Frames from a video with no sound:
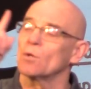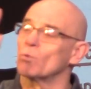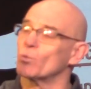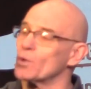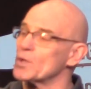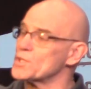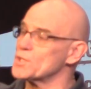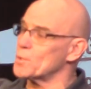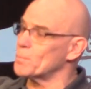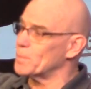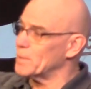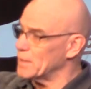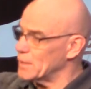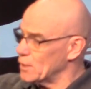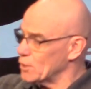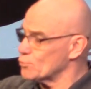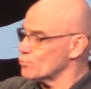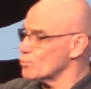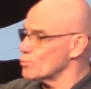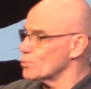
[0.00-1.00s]
worshiping
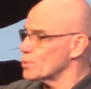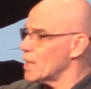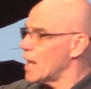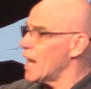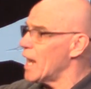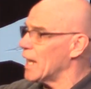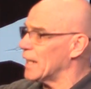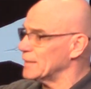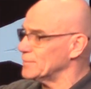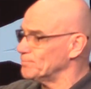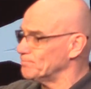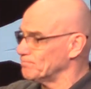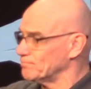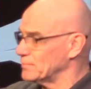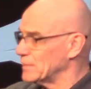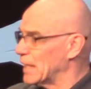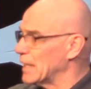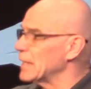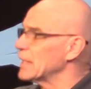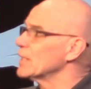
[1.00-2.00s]
the true God
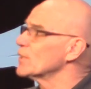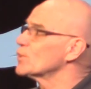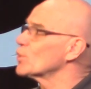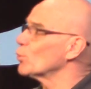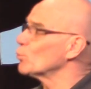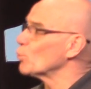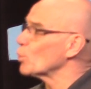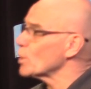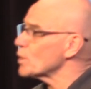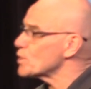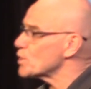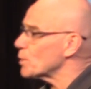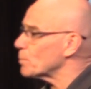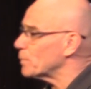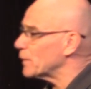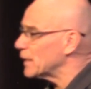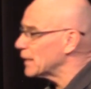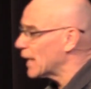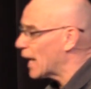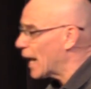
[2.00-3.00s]
to
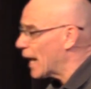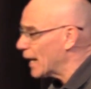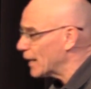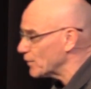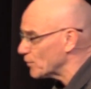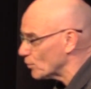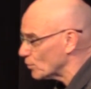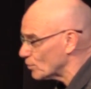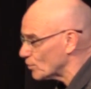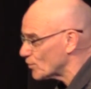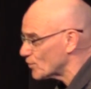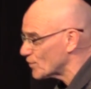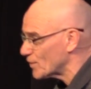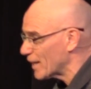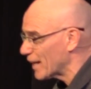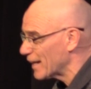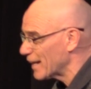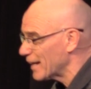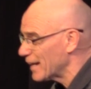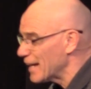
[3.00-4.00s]
worshiping idols.